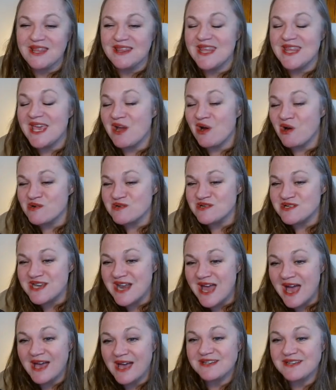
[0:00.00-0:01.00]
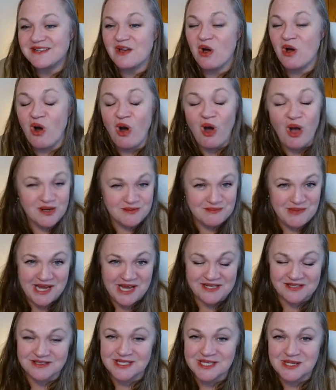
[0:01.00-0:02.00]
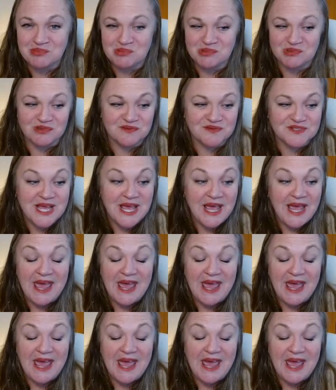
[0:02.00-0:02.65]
They are not automatically approved,